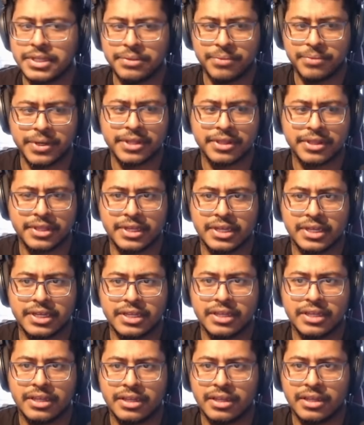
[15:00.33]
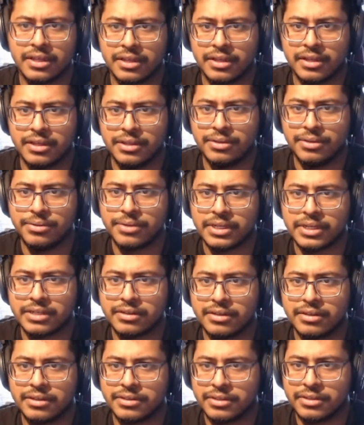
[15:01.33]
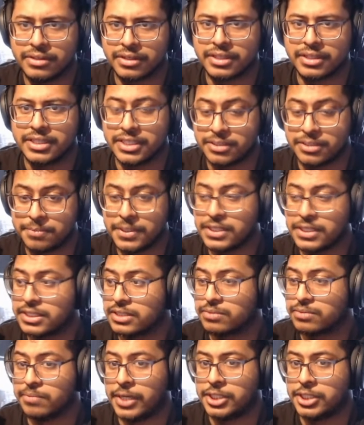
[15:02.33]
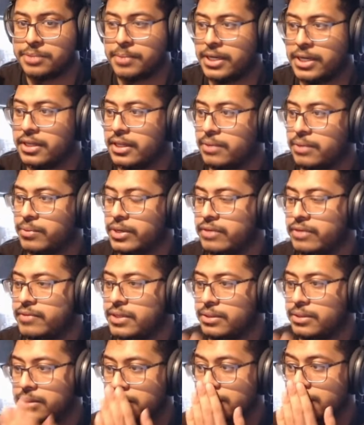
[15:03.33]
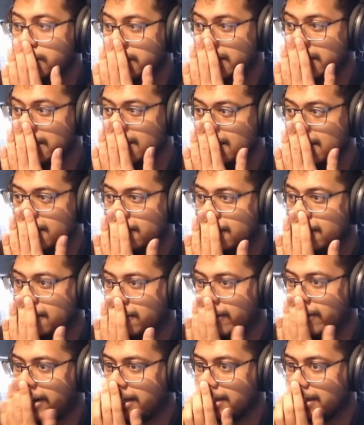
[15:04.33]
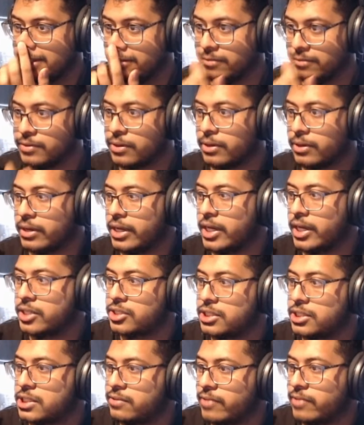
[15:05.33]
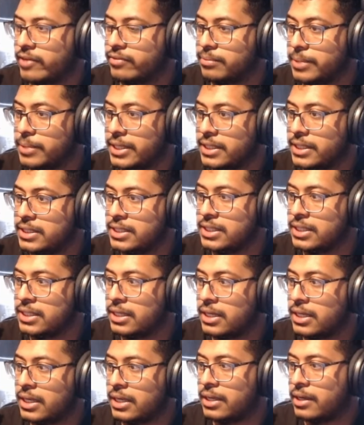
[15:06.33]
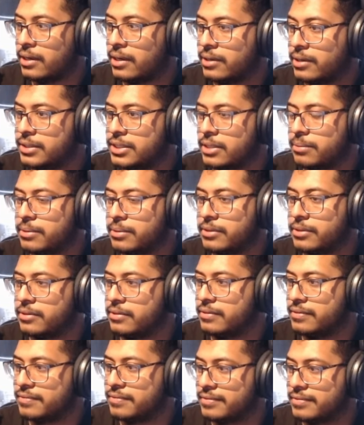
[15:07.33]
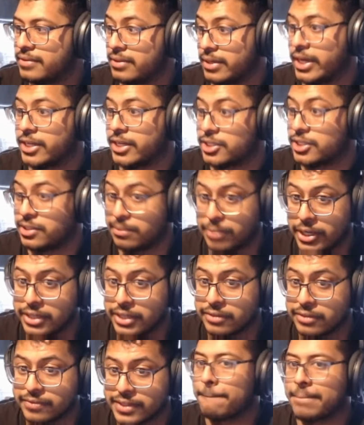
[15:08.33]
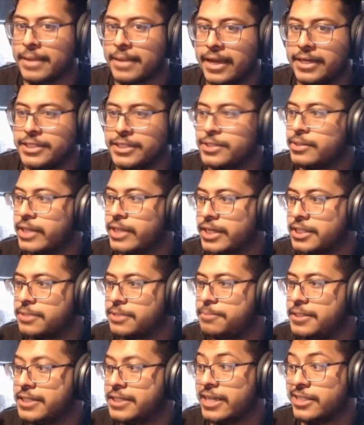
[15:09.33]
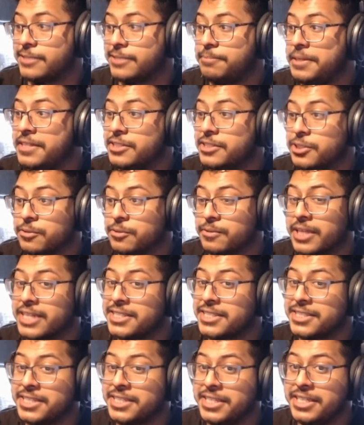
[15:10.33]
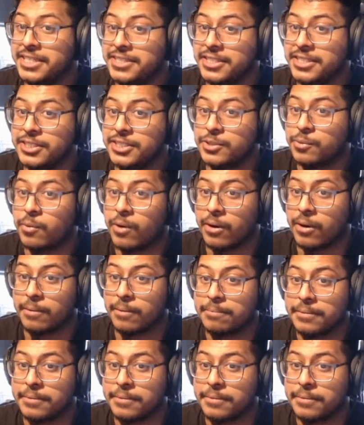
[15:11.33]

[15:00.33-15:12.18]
worth it. You have, uh, look, this piece is much better than whatever you're using, right? You've got extra survivability on top of extra break effect, and it's not like this piece had speed, so that's an easy swap.